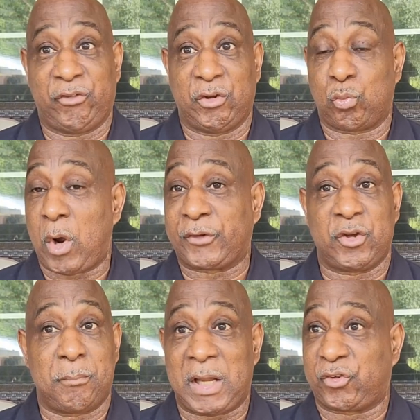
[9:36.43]
that's
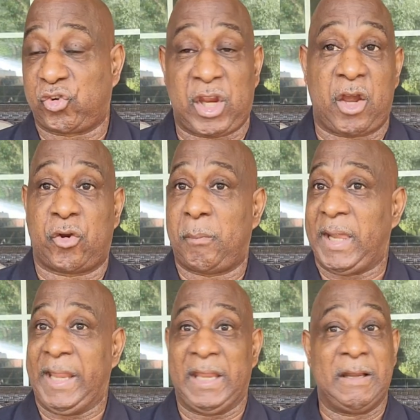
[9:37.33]
watching my channel,
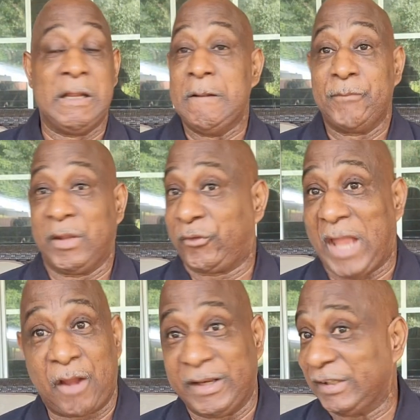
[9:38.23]
man, that's
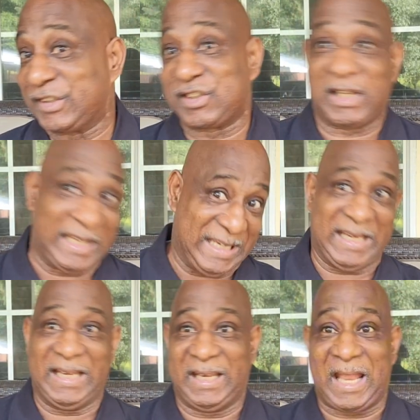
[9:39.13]
out there
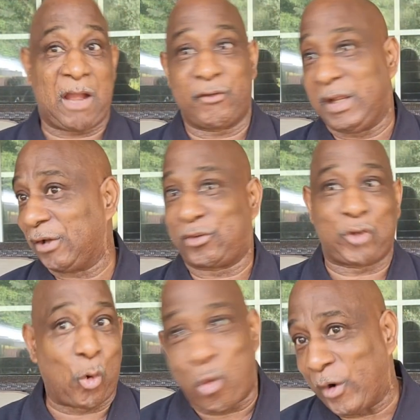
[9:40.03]
slinging it, out there
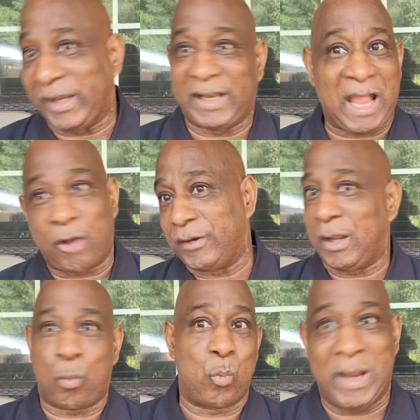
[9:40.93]
throwing it, out there
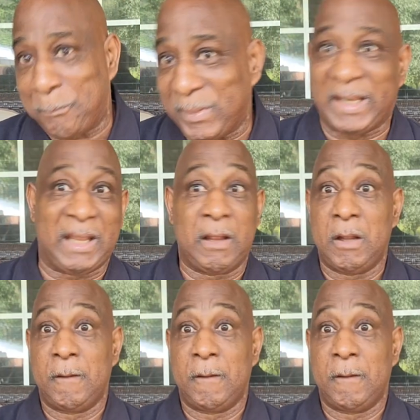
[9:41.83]
whipping it.